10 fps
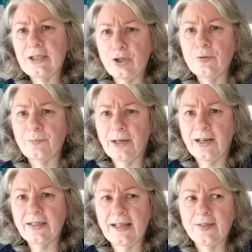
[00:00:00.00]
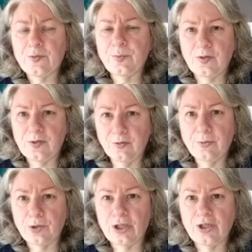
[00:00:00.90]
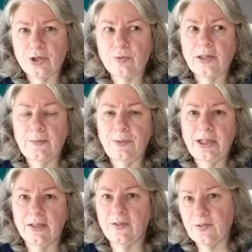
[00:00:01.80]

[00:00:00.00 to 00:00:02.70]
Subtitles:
to a podcast when the sewing machine is running because